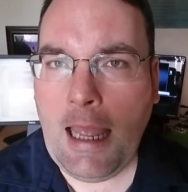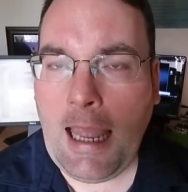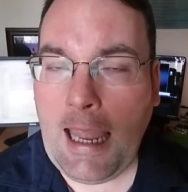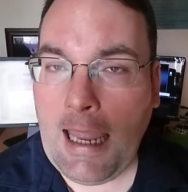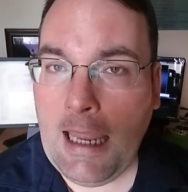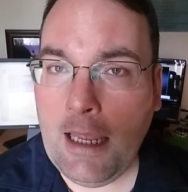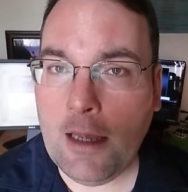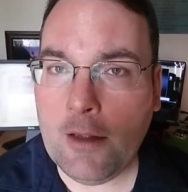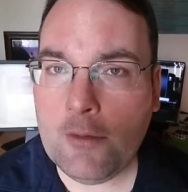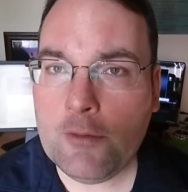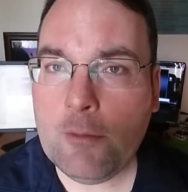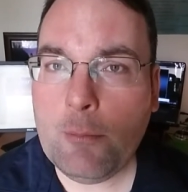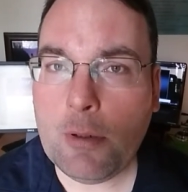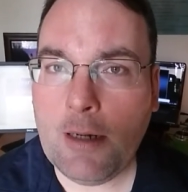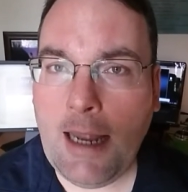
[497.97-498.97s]

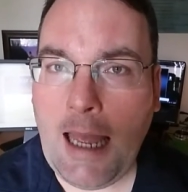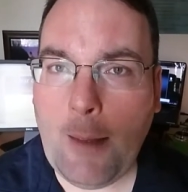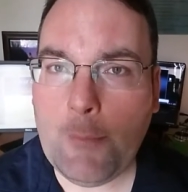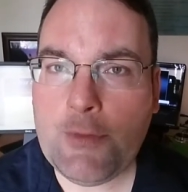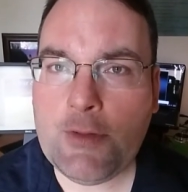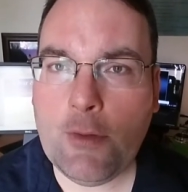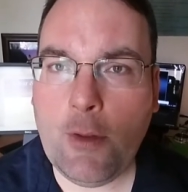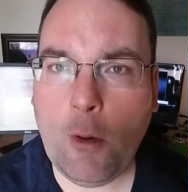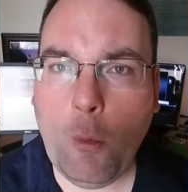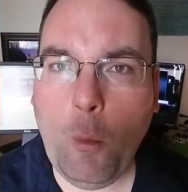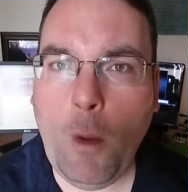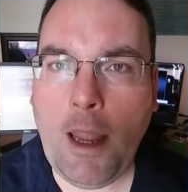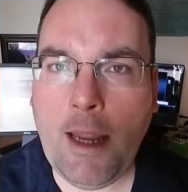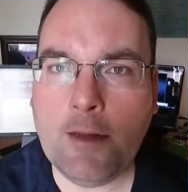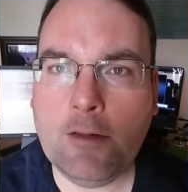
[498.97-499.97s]
and perhaps their
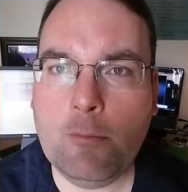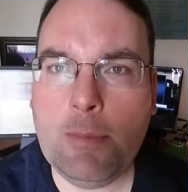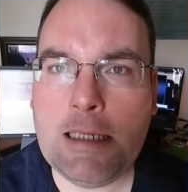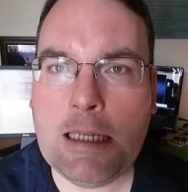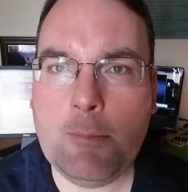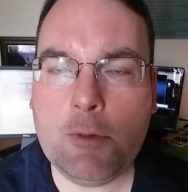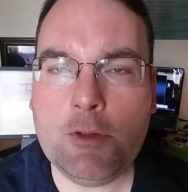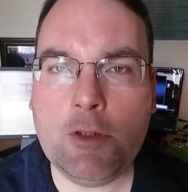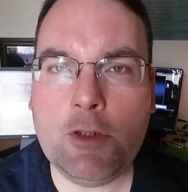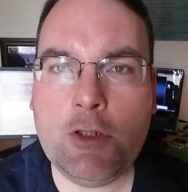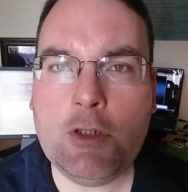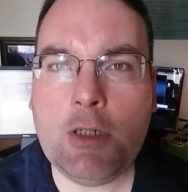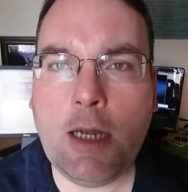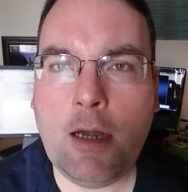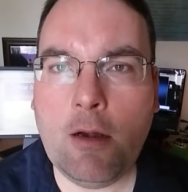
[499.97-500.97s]
way to be able to
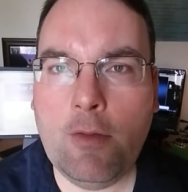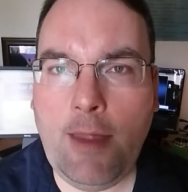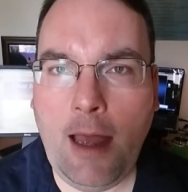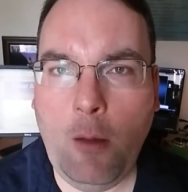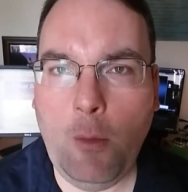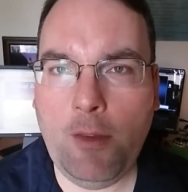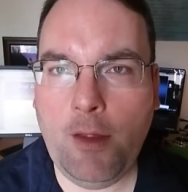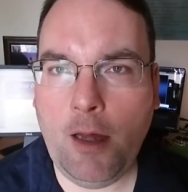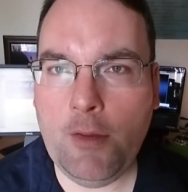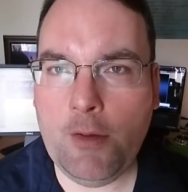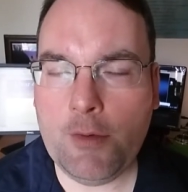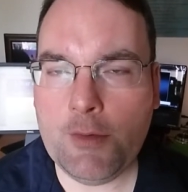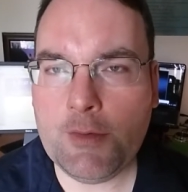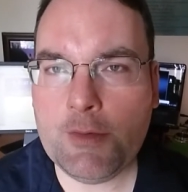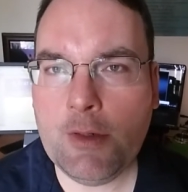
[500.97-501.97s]
share that with
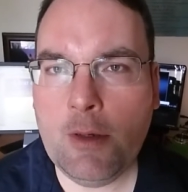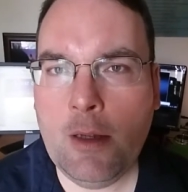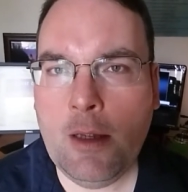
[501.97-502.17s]
others.